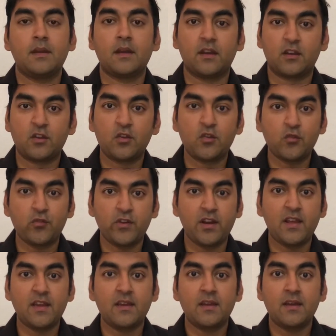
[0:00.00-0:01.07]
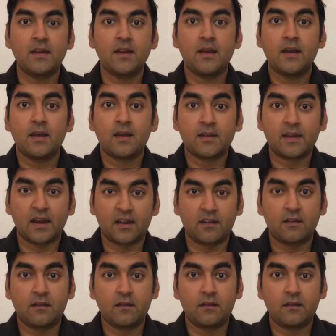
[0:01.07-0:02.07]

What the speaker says: It usually get